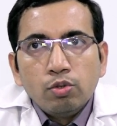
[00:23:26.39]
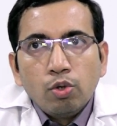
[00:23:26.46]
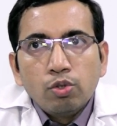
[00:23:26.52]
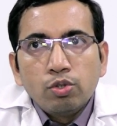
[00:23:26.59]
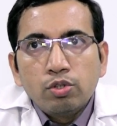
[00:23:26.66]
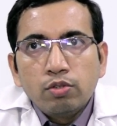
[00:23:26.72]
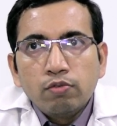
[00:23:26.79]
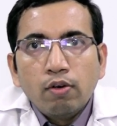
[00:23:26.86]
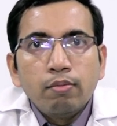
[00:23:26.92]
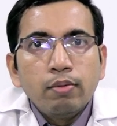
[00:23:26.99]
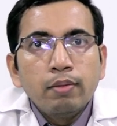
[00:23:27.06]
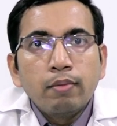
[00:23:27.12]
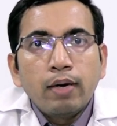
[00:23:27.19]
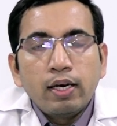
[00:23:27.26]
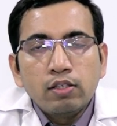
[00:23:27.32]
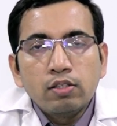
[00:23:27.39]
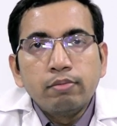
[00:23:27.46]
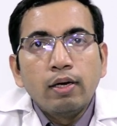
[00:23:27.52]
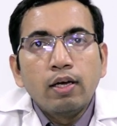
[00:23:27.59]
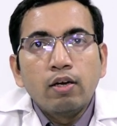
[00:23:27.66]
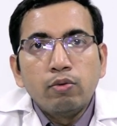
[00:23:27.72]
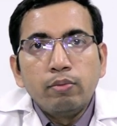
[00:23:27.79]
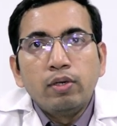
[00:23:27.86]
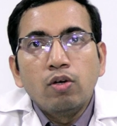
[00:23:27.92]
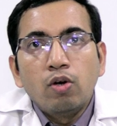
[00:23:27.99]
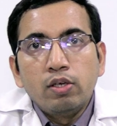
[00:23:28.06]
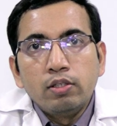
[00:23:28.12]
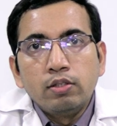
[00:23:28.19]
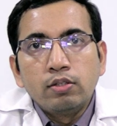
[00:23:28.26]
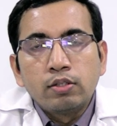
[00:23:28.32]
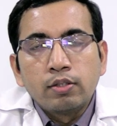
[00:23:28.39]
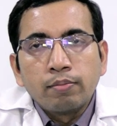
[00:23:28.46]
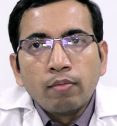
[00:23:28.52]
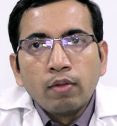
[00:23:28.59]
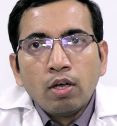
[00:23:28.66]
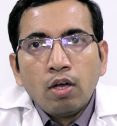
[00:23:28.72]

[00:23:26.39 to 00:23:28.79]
Those will be managed by a rheumatologist.